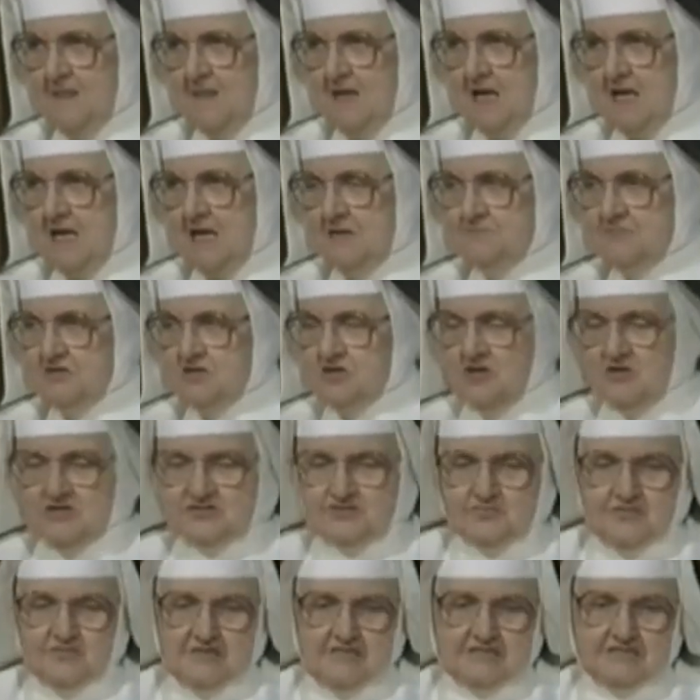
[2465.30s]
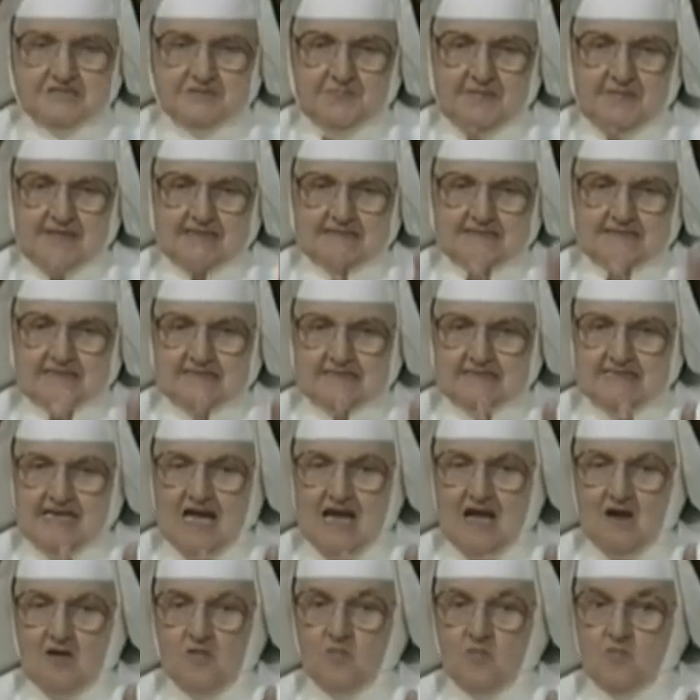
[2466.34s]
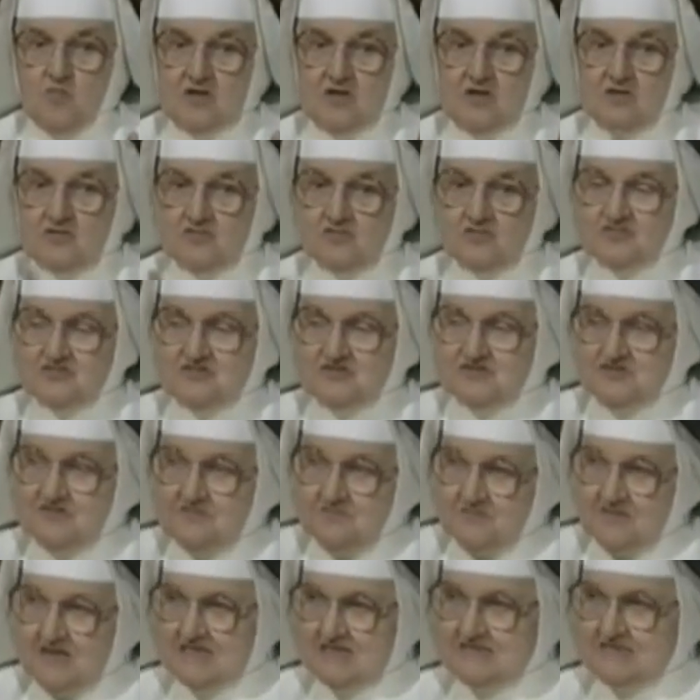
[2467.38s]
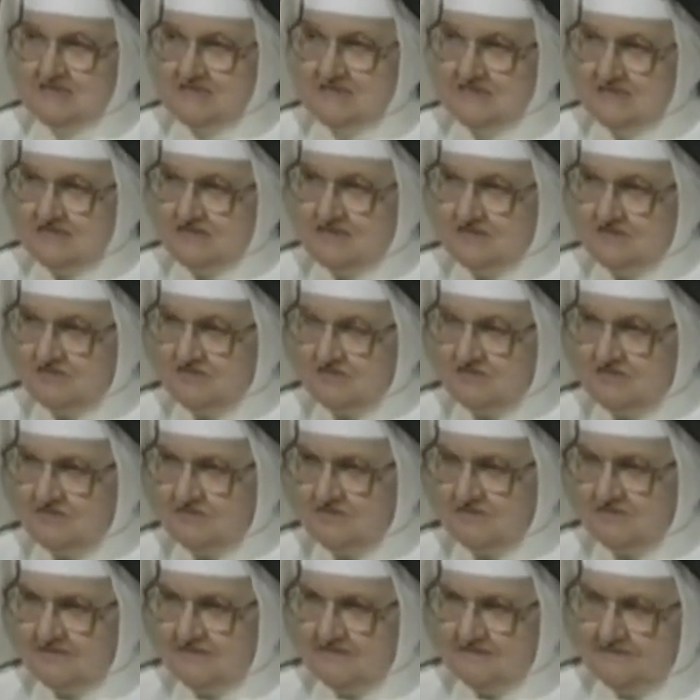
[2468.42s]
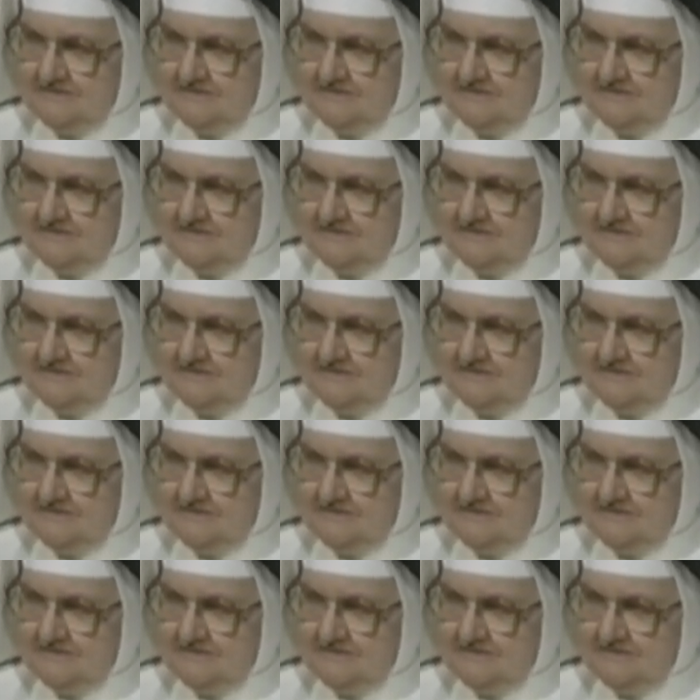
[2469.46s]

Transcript: And because we expect it now, we lose the message. Well, you, know? you see, the